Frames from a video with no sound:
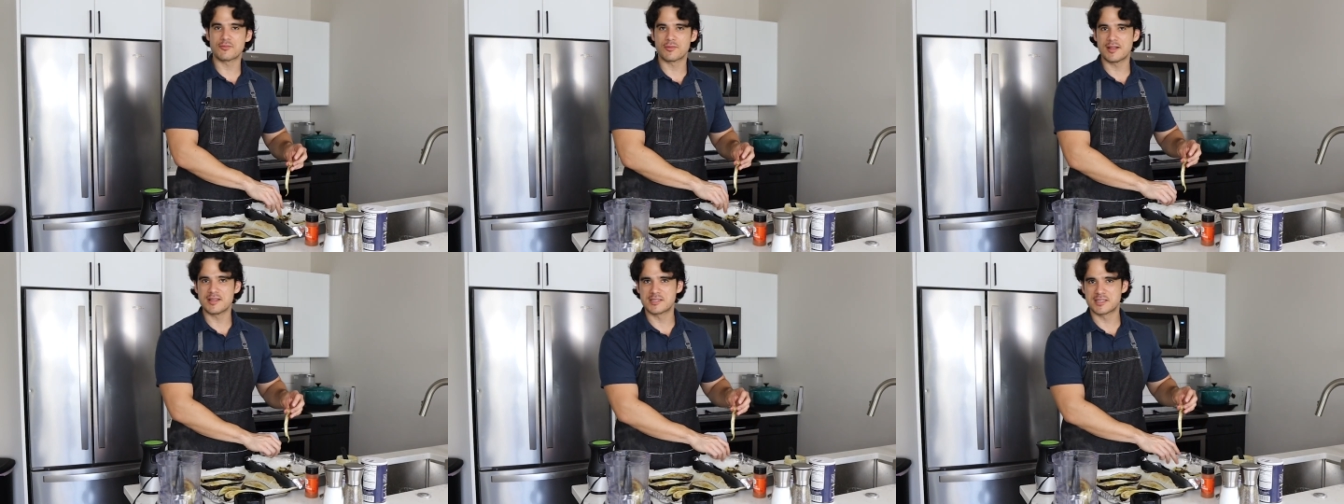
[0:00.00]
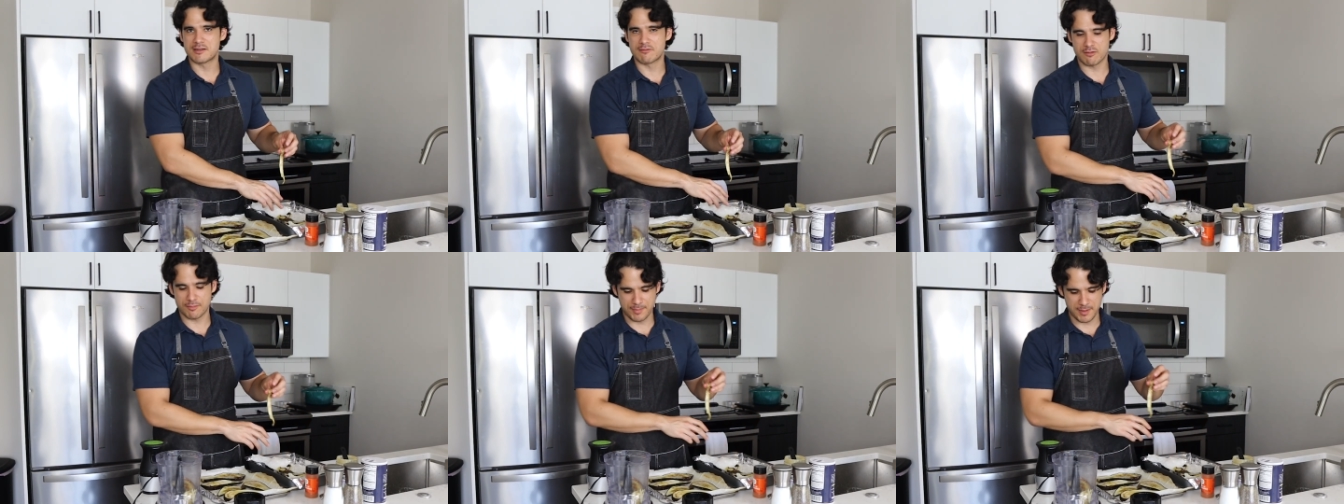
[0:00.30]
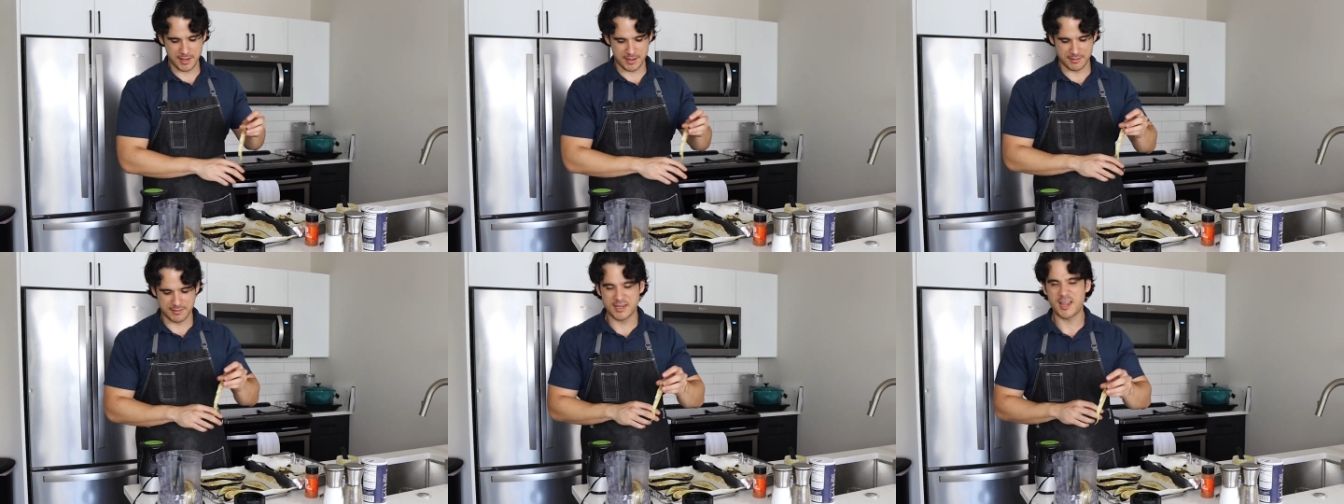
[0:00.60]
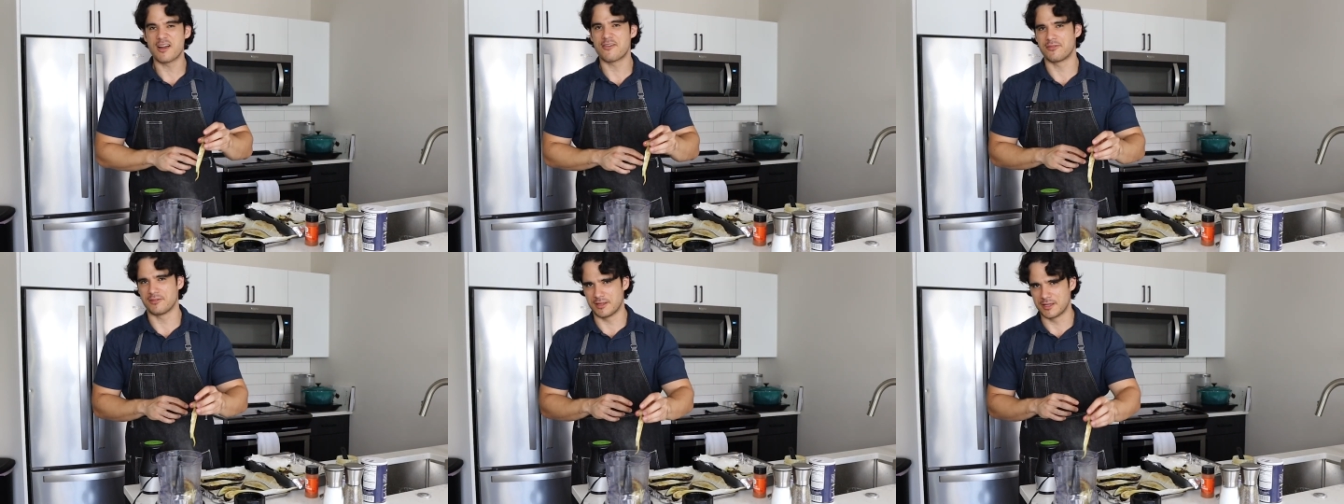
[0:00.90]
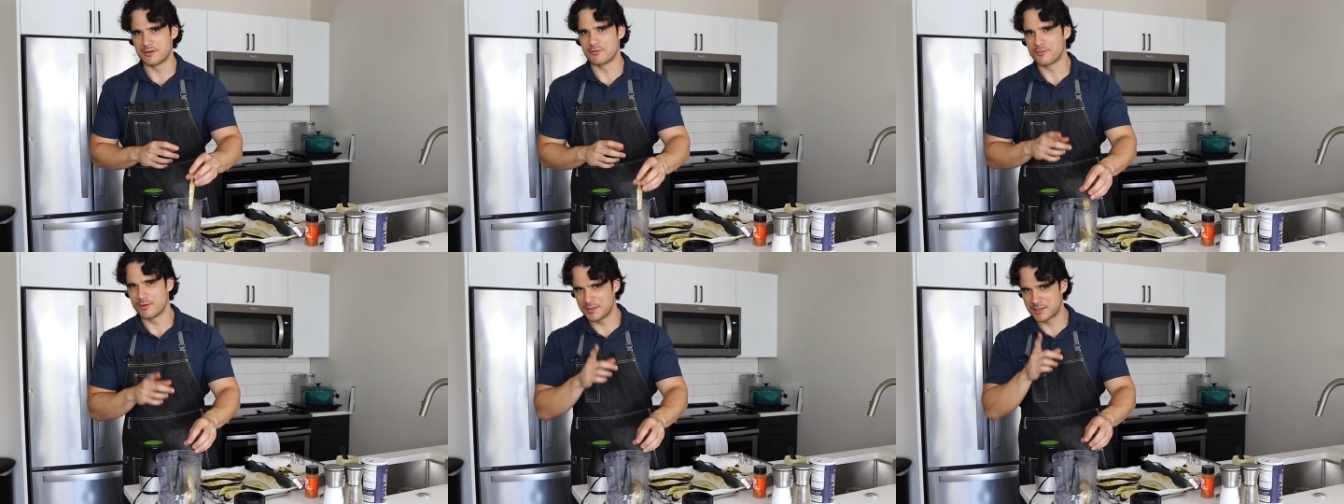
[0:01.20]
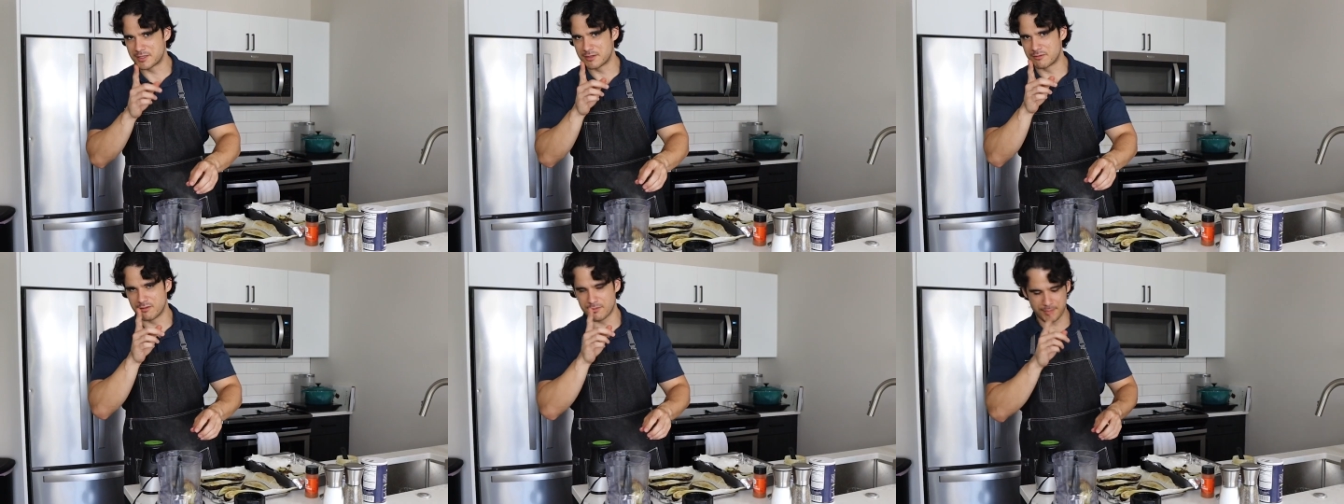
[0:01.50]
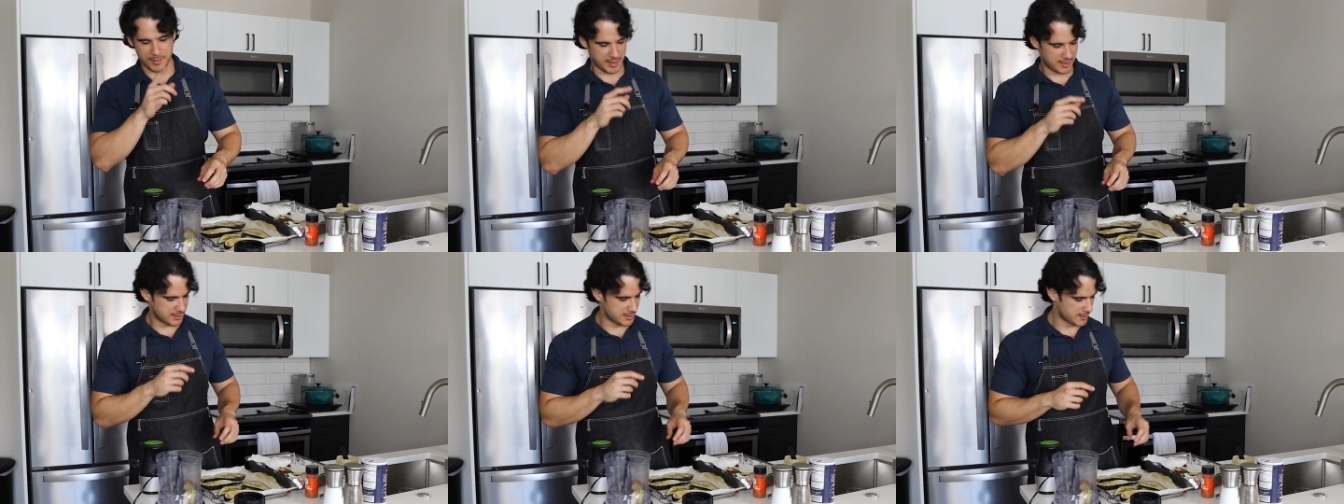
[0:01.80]
rinse and repeat. Carefully rinse and
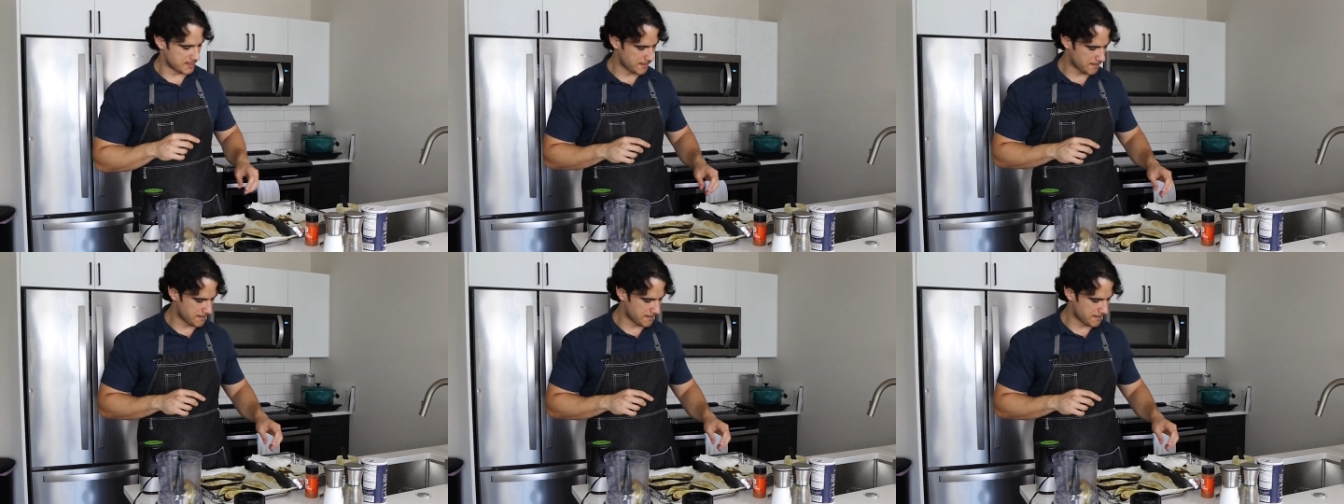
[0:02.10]
repeat.